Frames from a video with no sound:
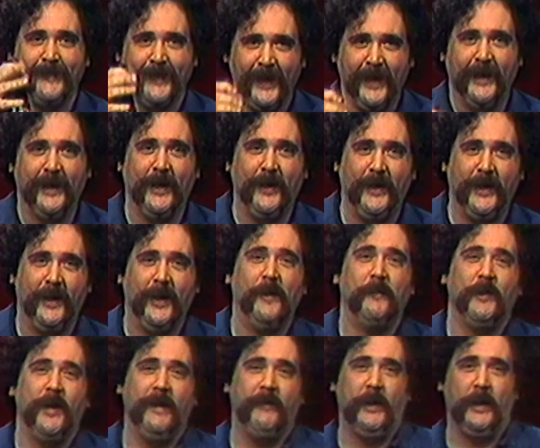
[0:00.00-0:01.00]
Hello at
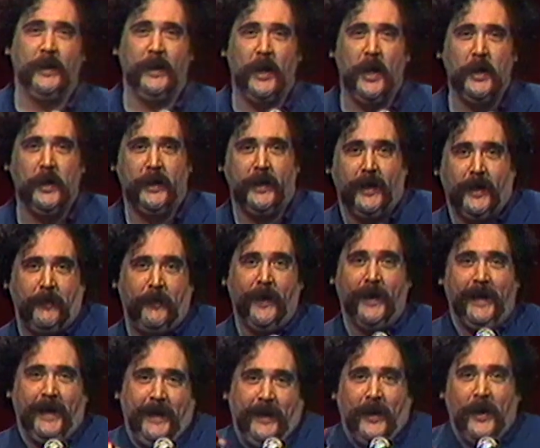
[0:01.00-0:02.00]
home, we're having a lull here,
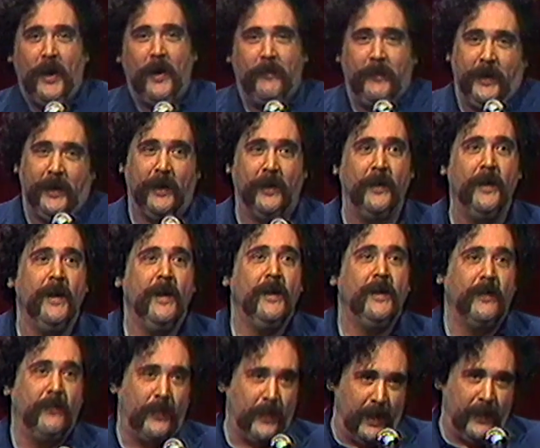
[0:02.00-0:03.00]
but at home, you know,
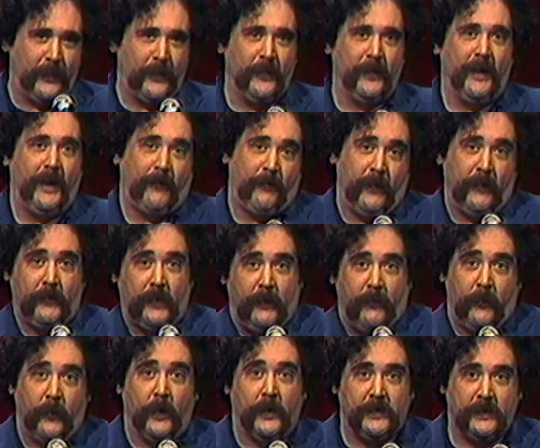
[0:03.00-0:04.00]
you've gone through like
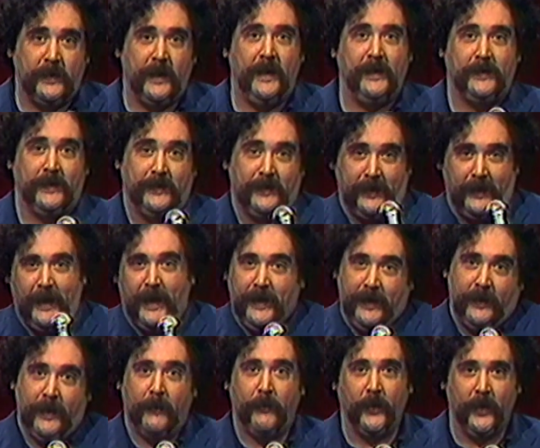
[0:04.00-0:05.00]
54 stations and you
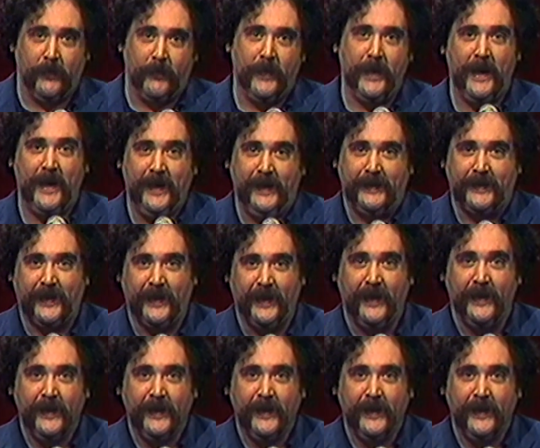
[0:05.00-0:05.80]
ended up with me, so.